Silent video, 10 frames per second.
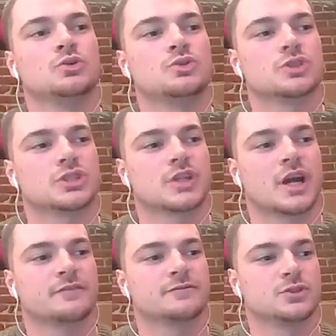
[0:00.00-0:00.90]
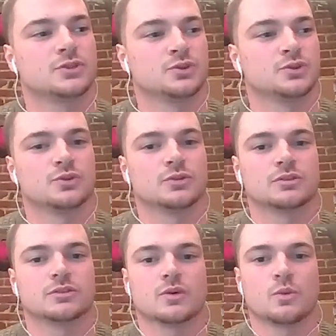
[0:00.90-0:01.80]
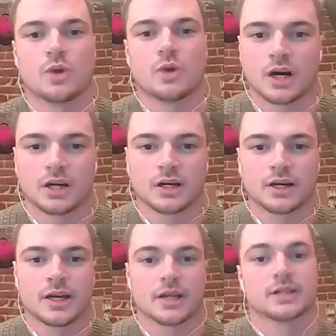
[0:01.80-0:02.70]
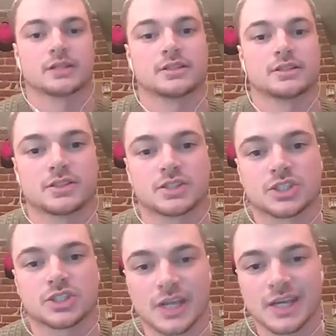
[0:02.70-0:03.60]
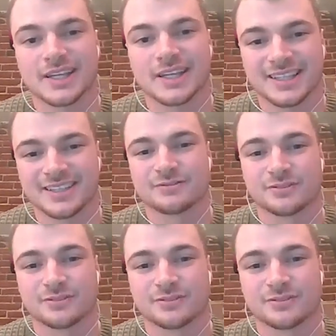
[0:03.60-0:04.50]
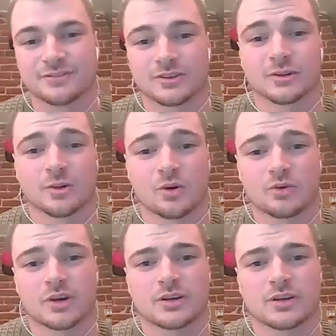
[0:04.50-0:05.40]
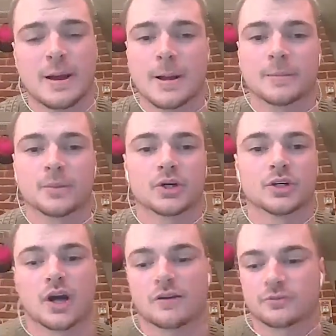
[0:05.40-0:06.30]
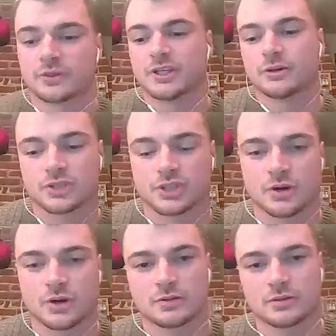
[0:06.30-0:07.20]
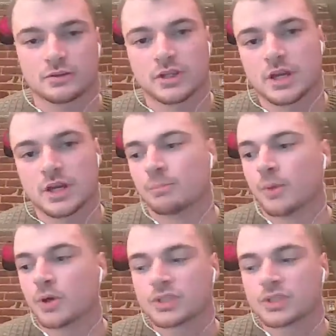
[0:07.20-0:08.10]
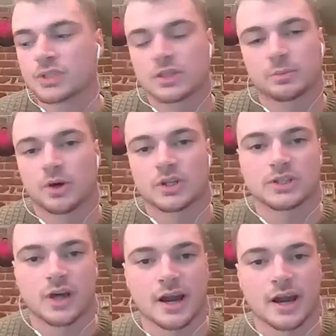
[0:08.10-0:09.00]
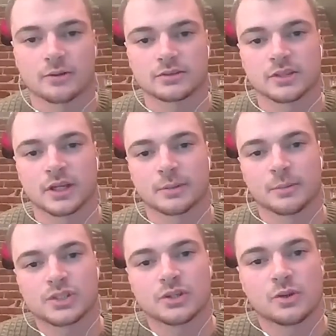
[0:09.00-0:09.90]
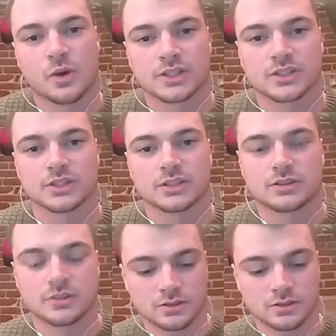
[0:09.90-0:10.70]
you just have to work harder and stay in it for the long run, because after a year or so, most of the blogs die out. Like most of the ones that